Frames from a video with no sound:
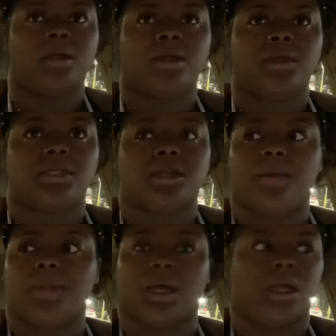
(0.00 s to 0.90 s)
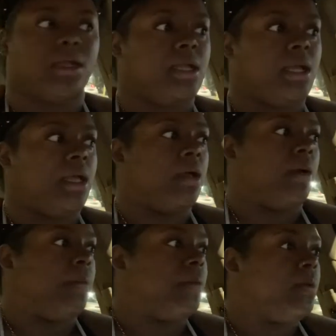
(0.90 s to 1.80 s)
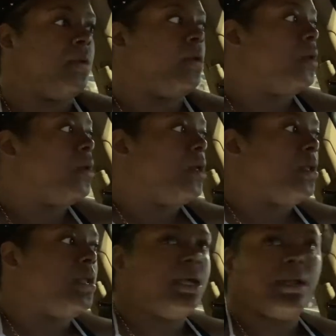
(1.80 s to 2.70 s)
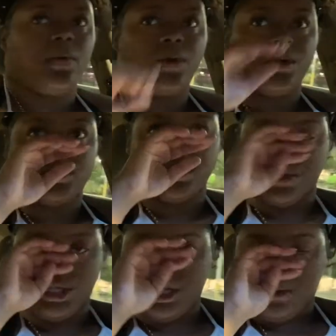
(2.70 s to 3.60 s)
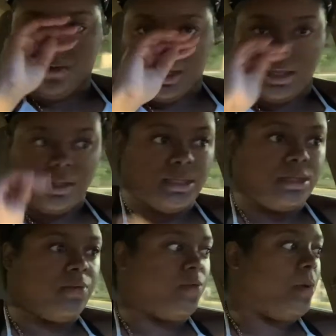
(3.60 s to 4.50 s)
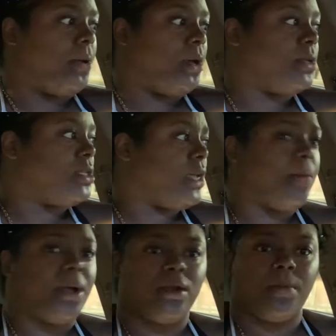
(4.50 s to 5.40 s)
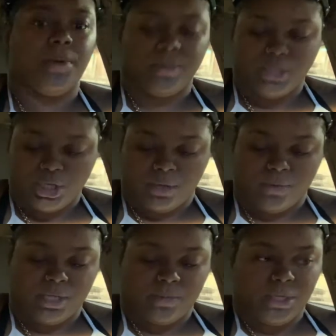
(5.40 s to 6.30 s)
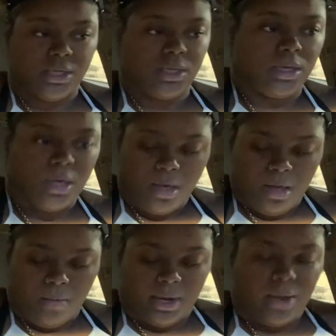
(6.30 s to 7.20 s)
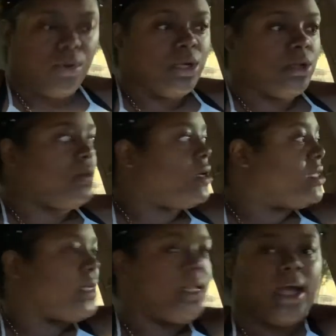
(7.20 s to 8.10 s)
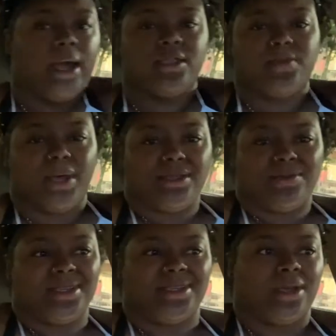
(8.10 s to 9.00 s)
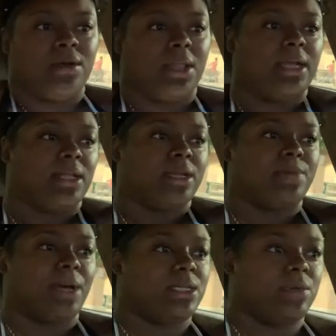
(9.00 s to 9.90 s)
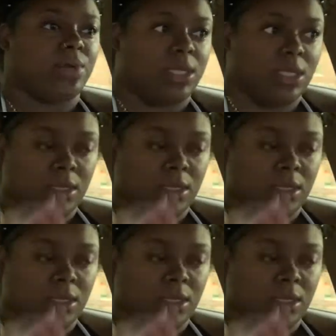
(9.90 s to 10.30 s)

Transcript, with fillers: So I'm like, damn. Then I wanted some chicken wings from Publix. Everybody know Publix chicken wings be good, but I wanted the ones, not the hot and spicy ones, because I don't like they spicy wings.